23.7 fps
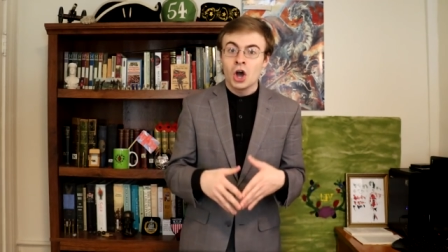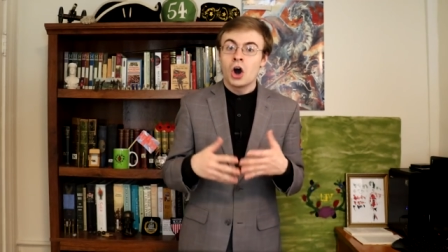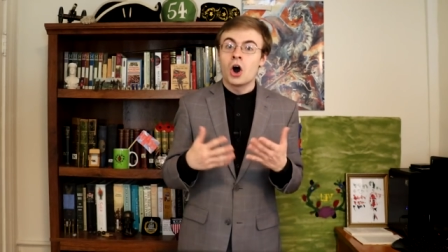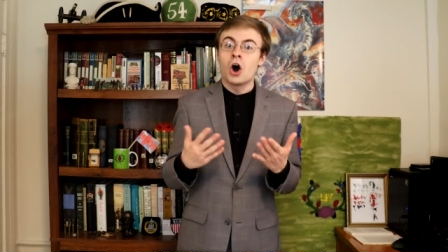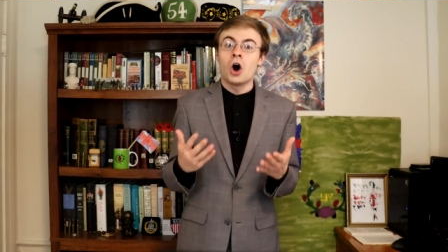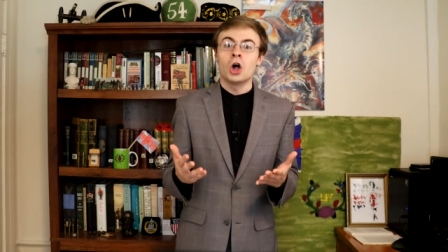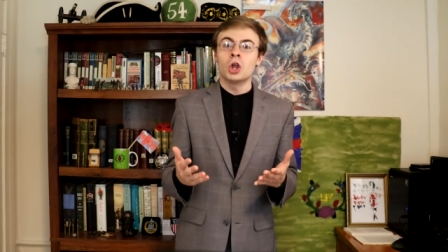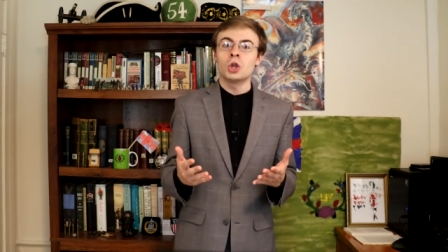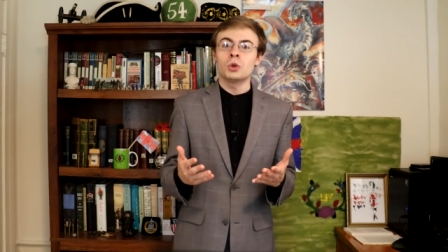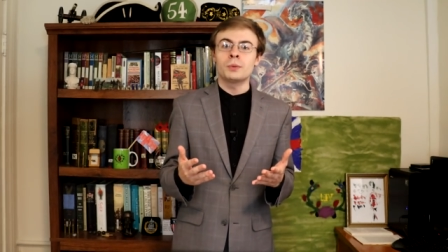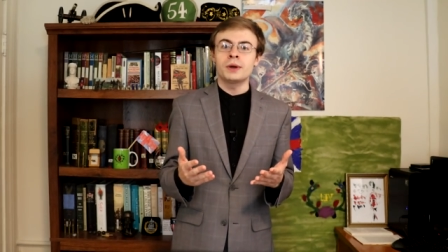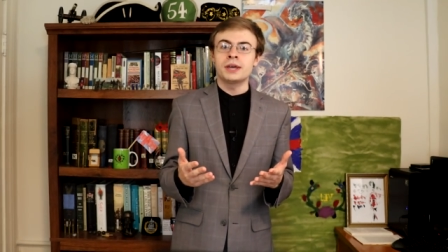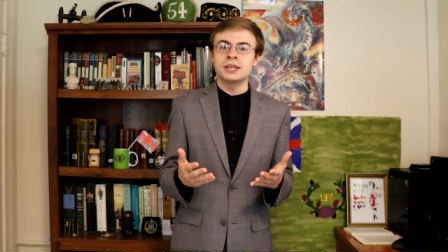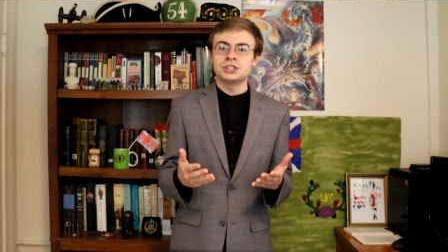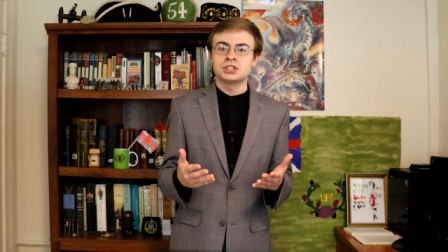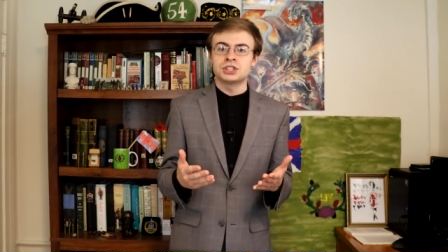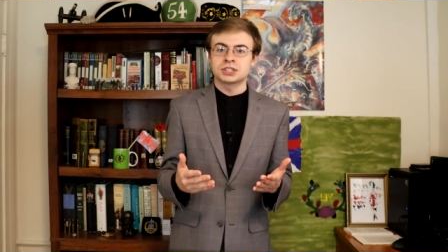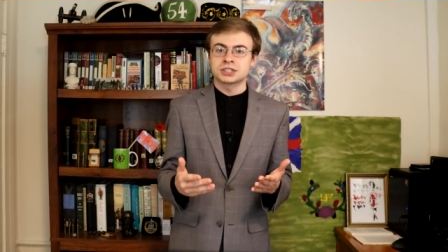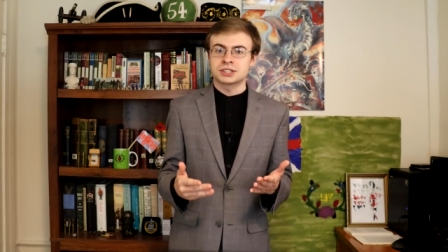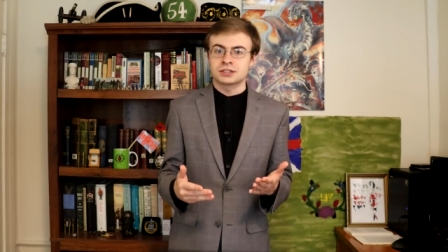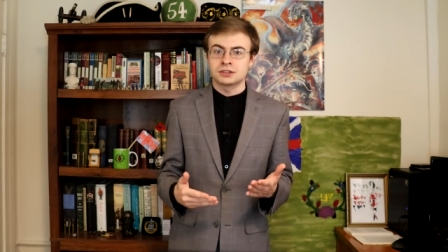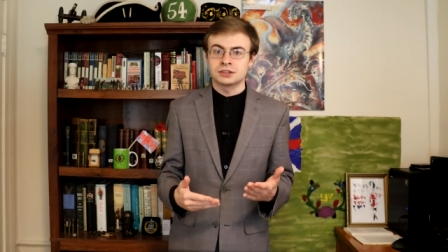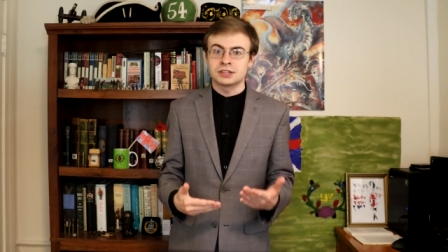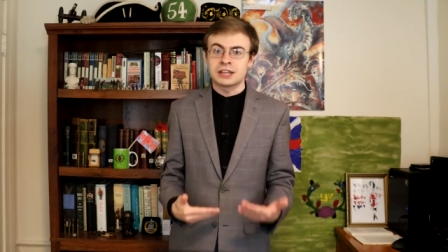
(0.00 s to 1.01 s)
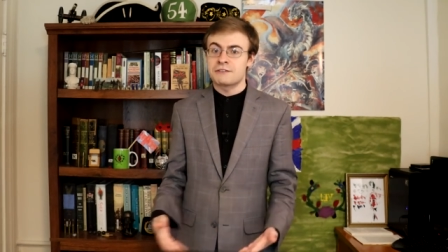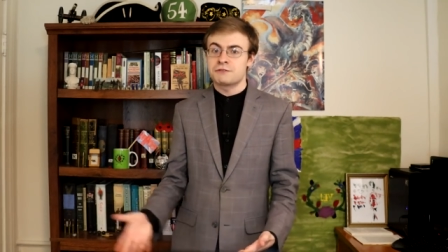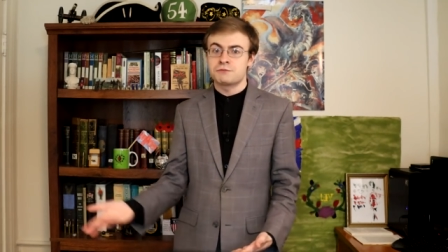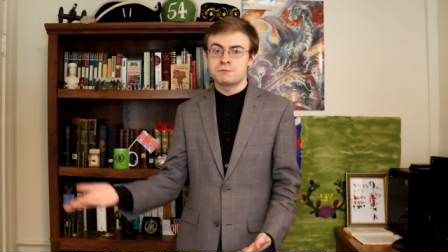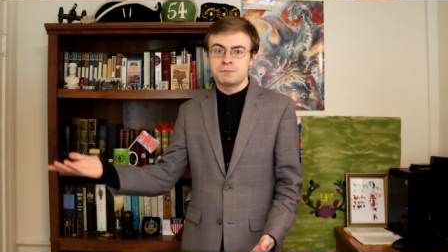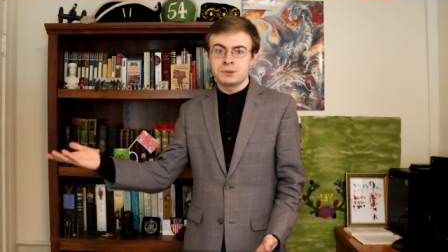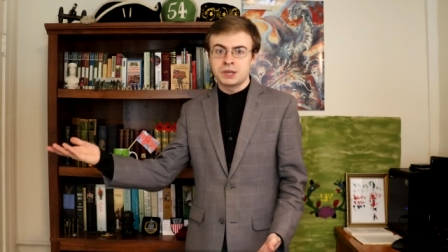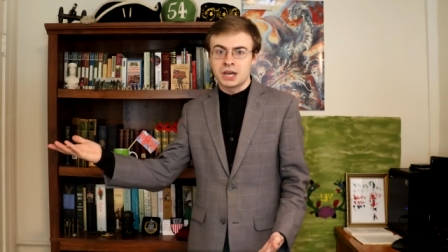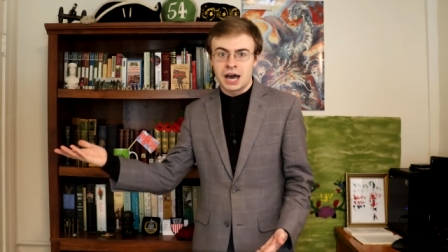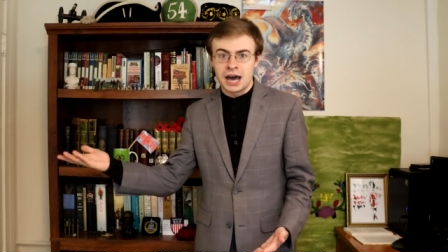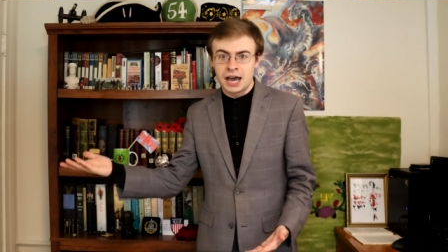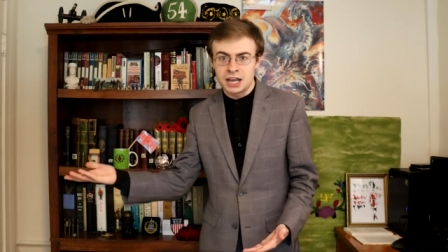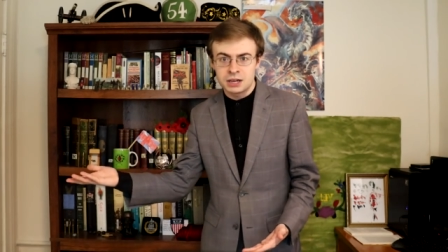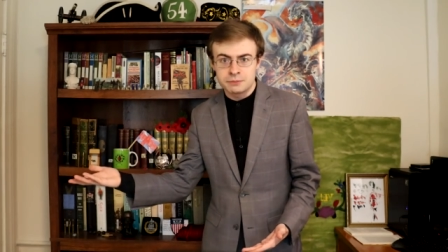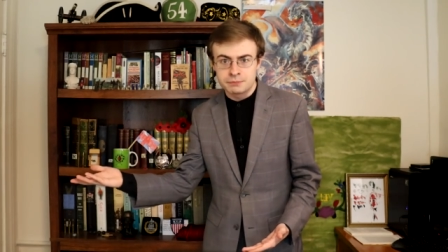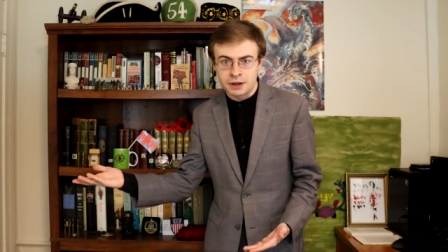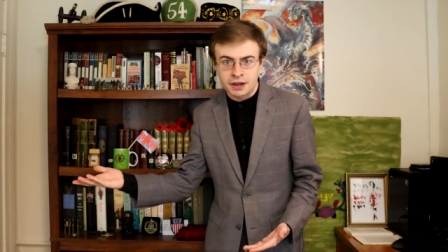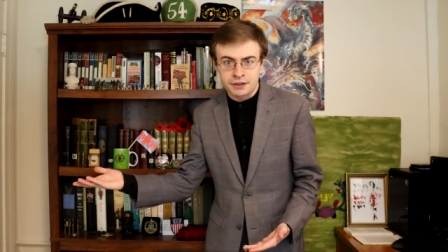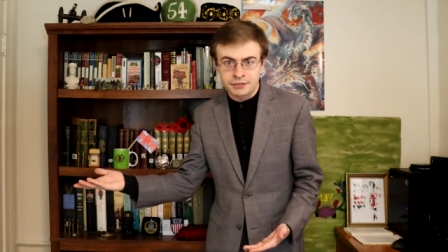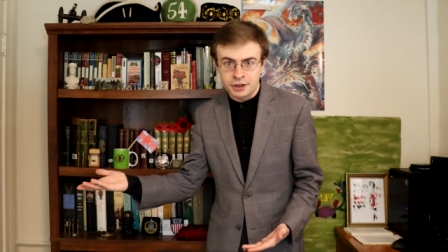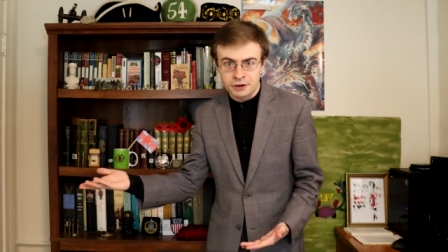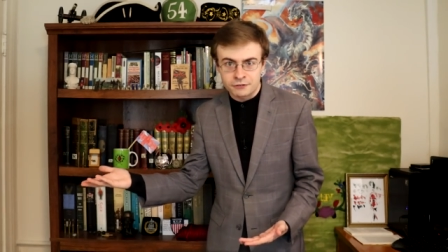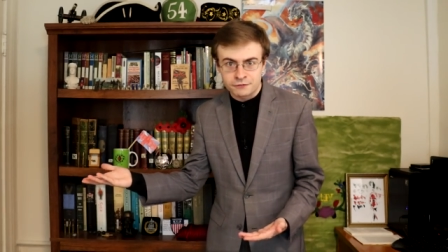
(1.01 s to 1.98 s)
always just left behind
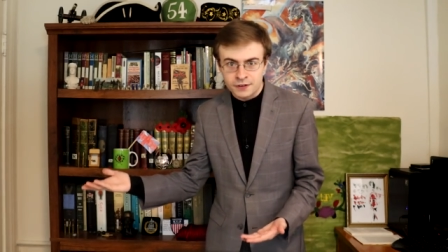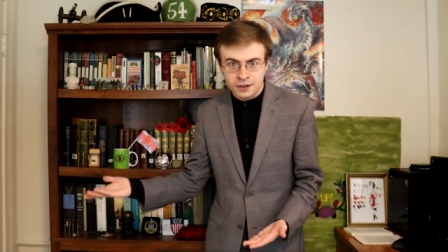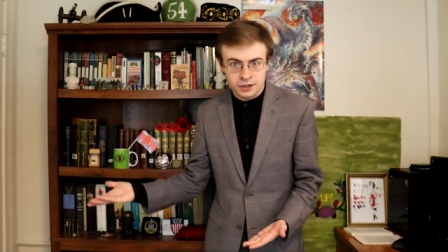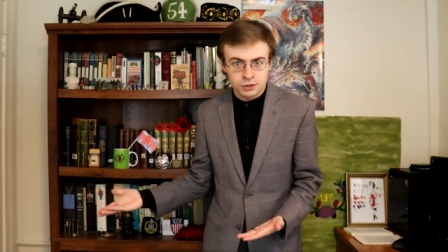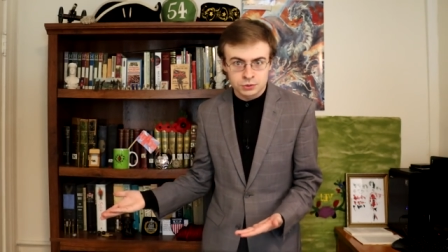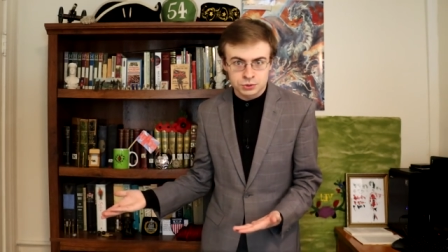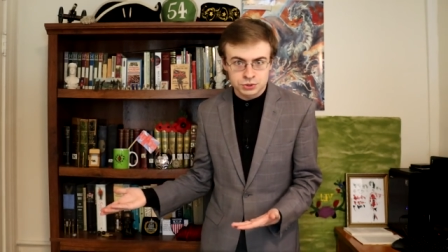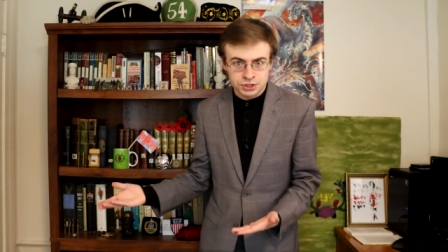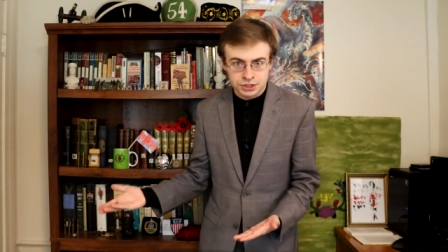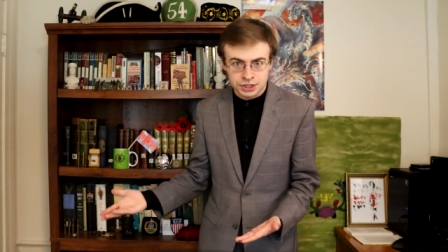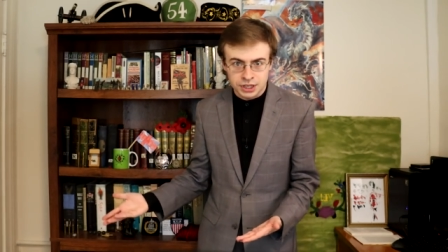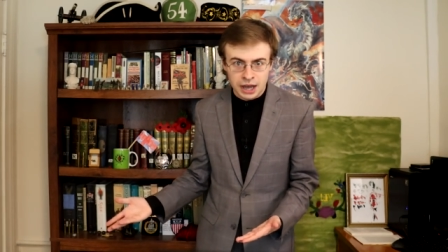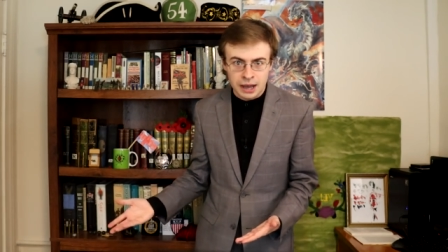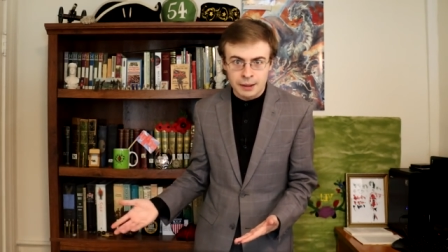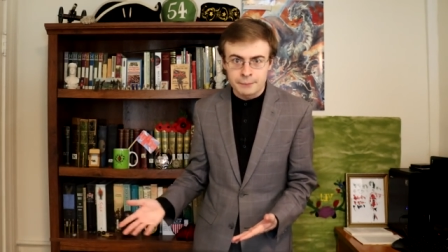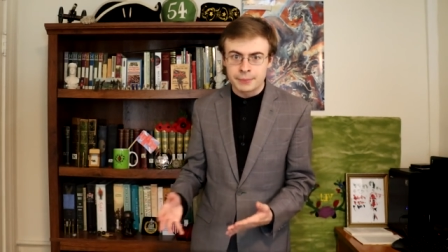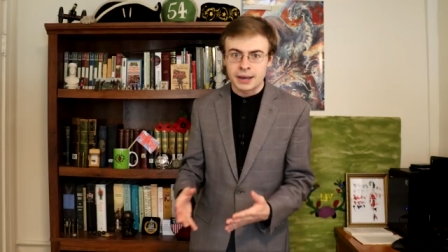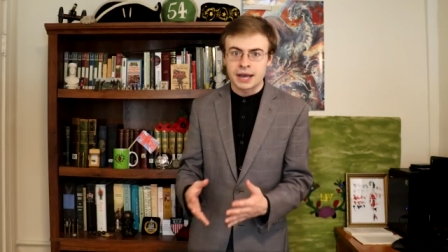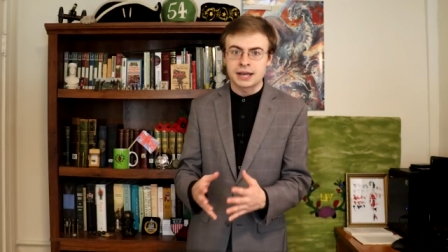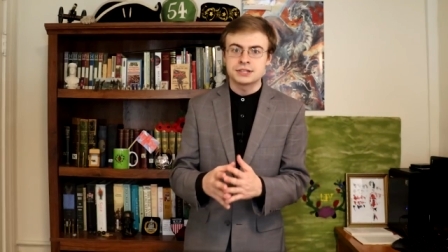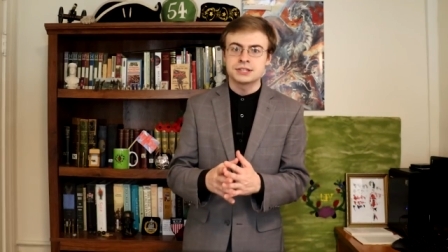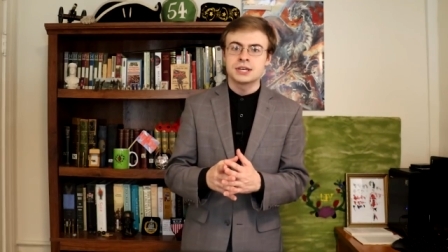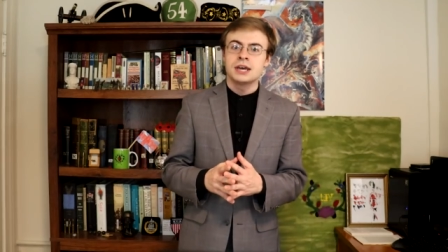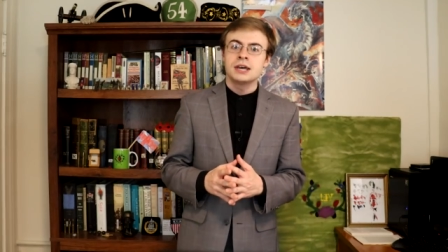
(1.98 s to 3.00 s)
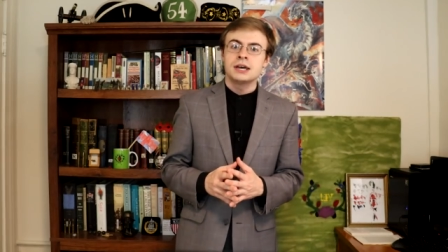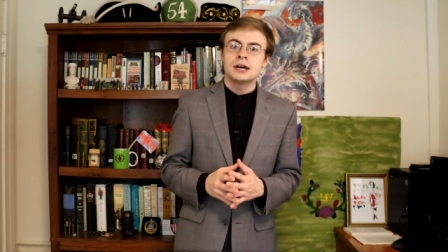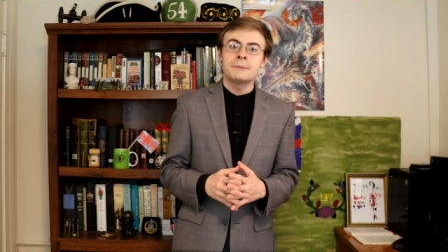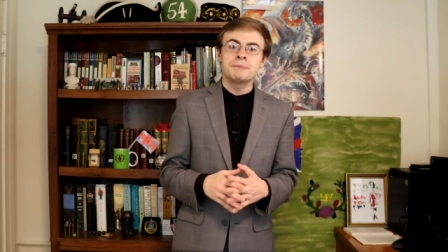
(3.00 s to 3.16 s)
by their fellows in combat.